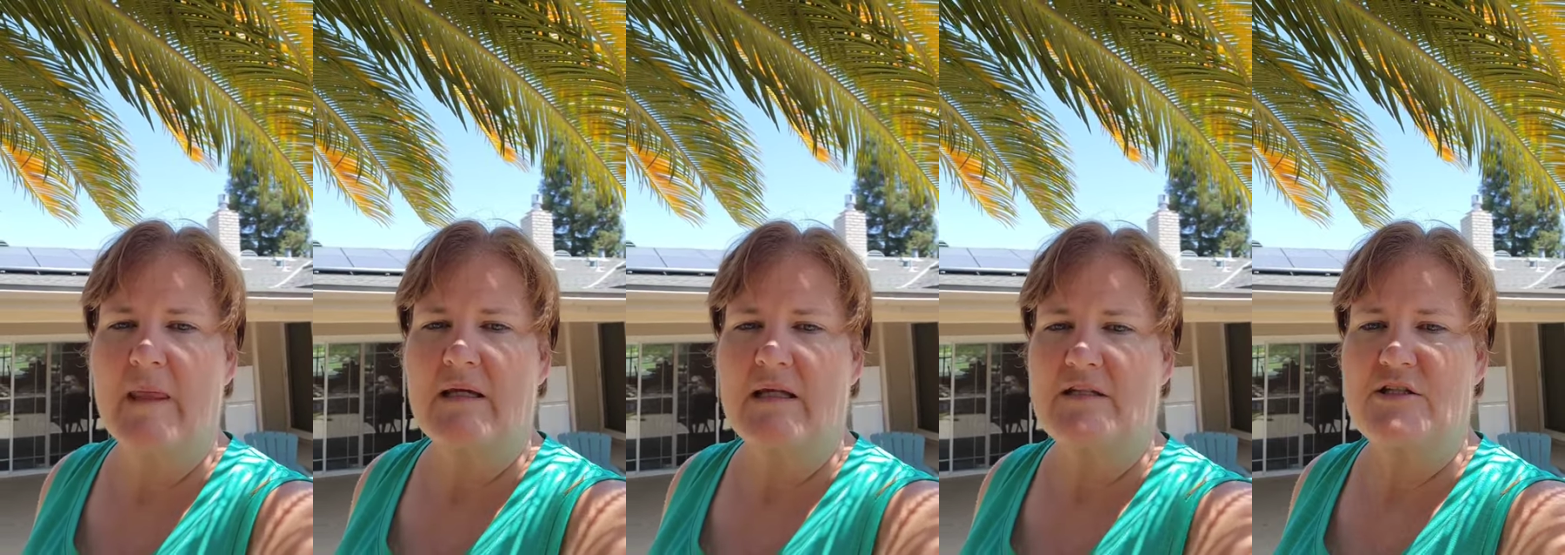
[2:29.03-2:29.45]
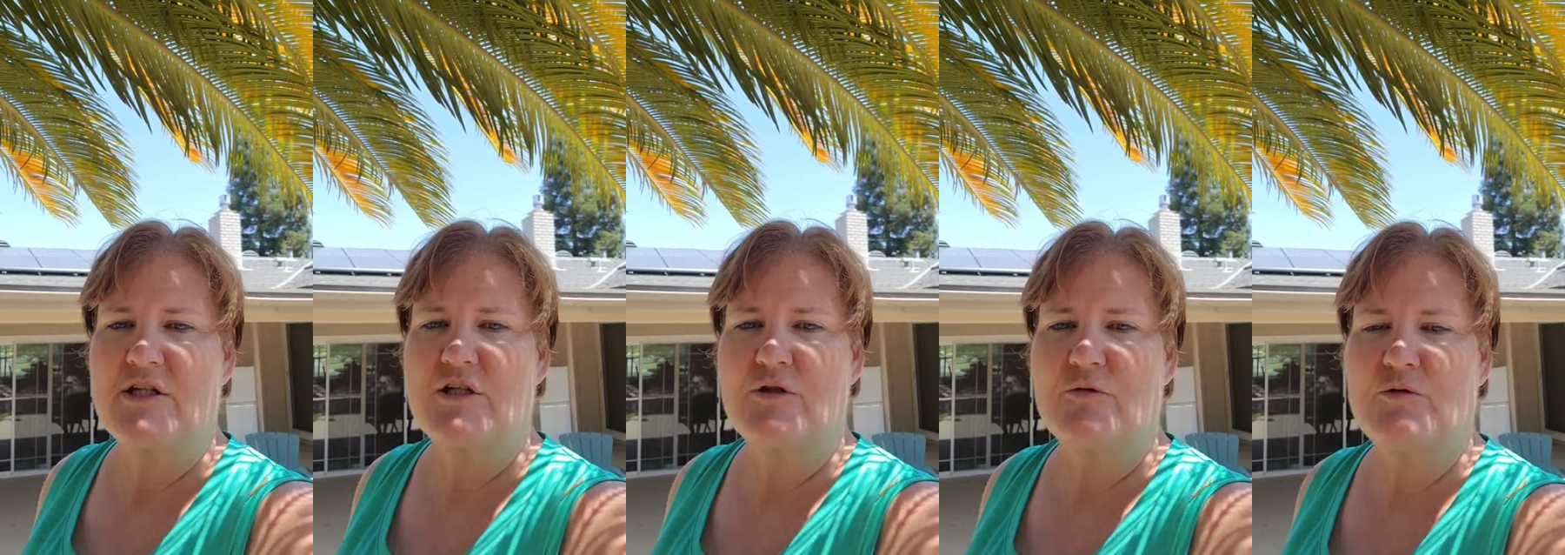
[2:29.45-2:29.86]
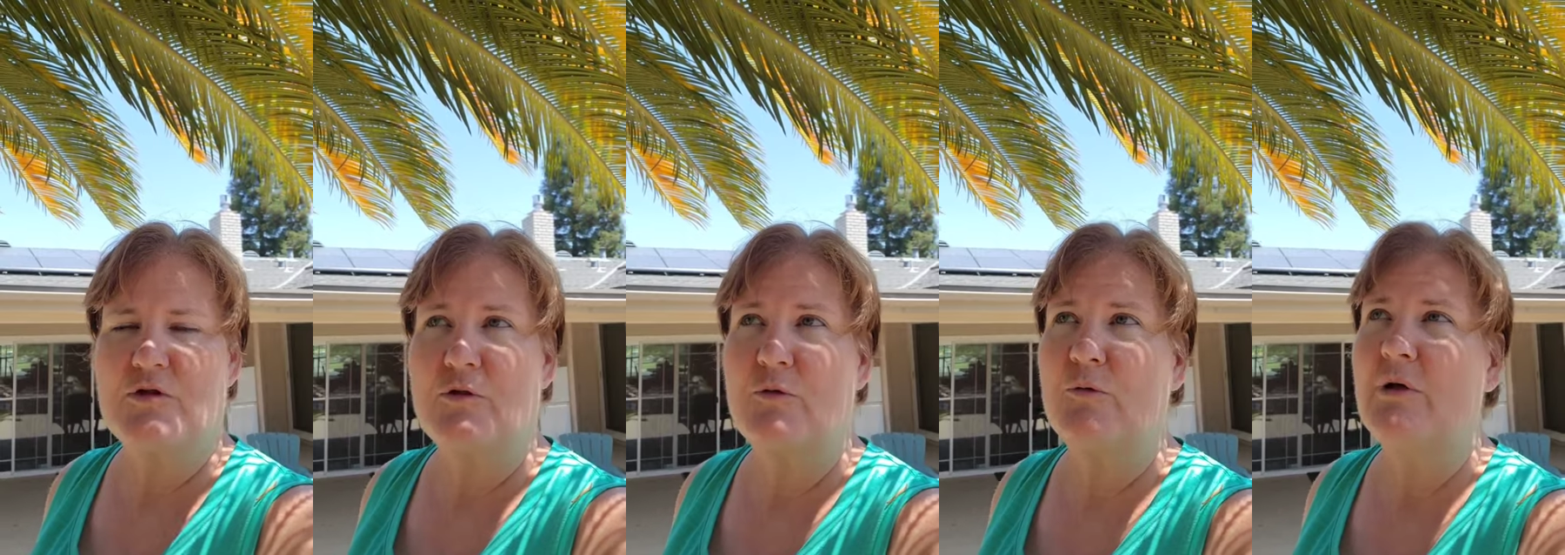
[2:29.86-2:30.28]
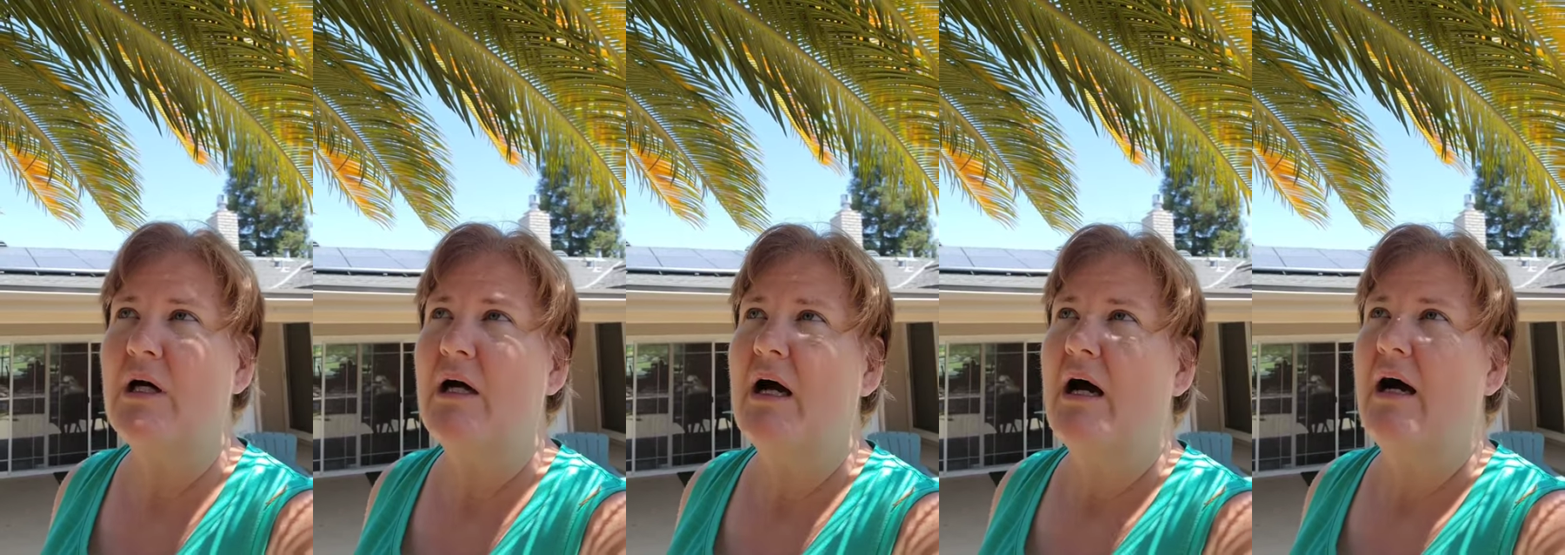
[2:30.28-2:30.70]
continue to
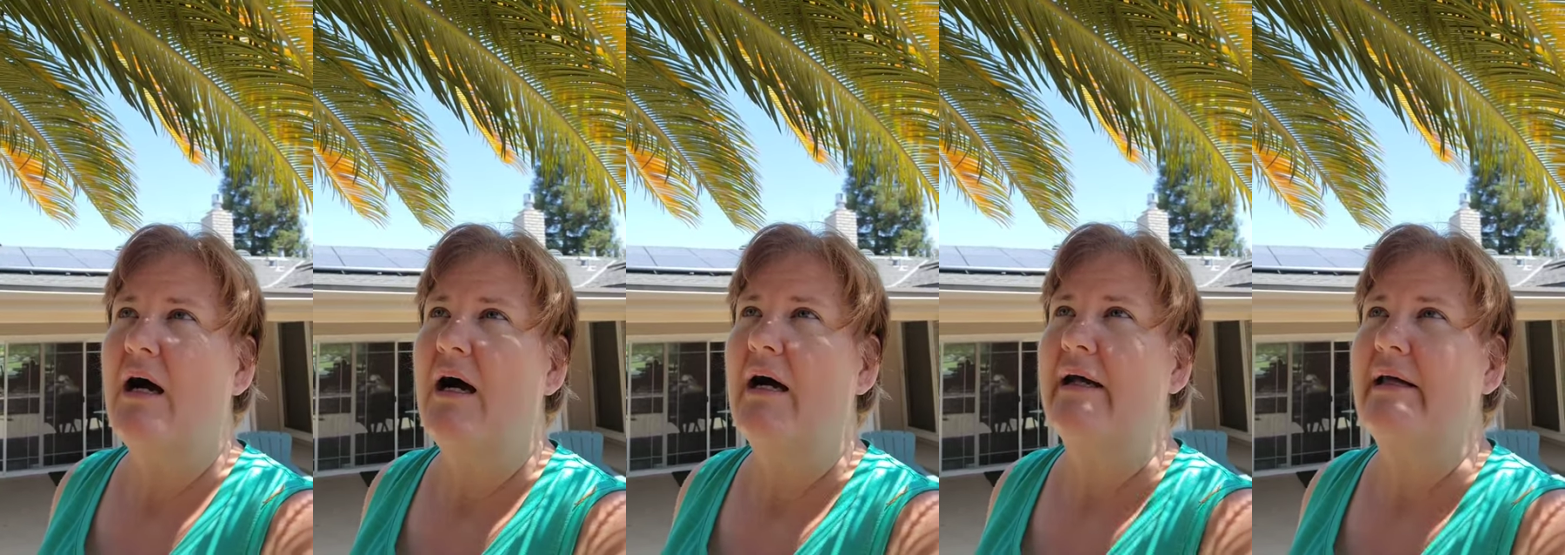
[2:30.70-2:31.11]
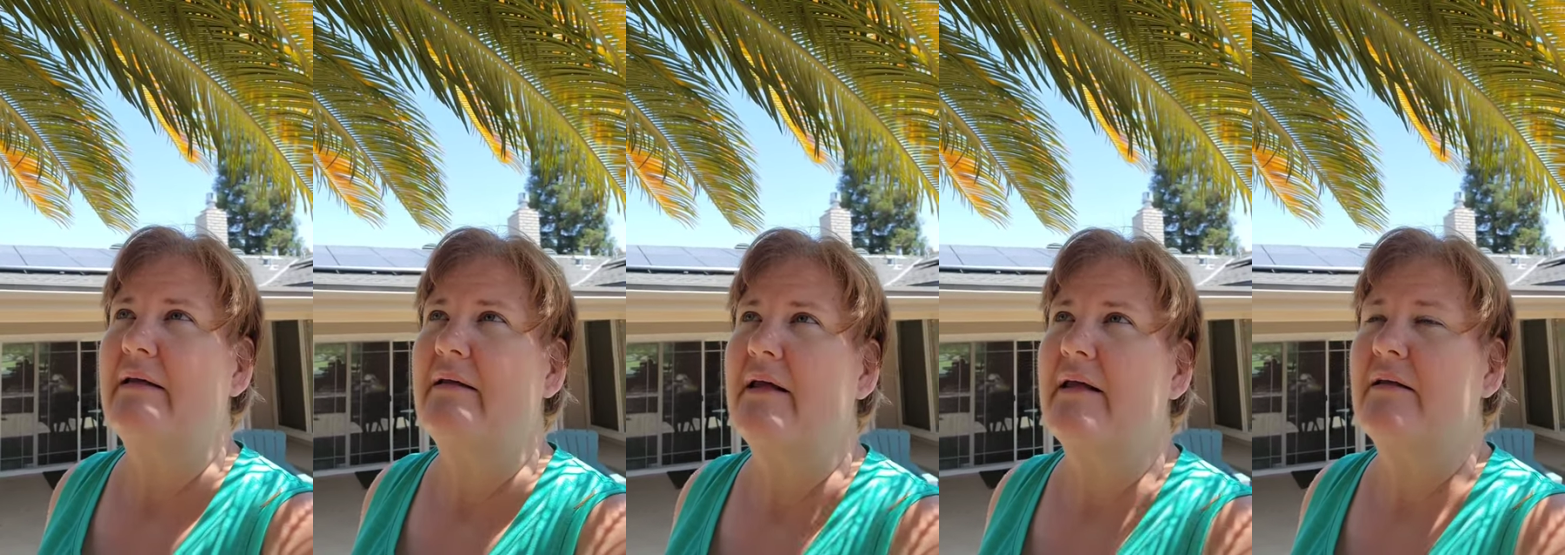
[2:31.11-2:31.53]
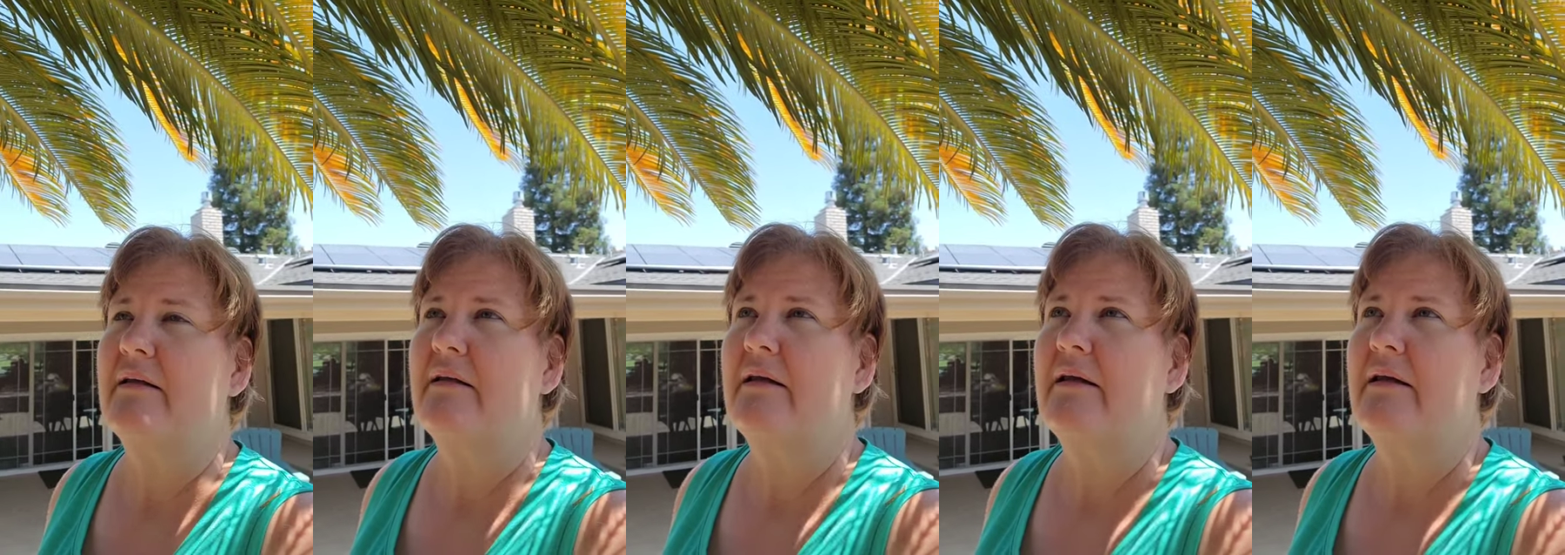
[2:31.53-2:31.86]
hide and,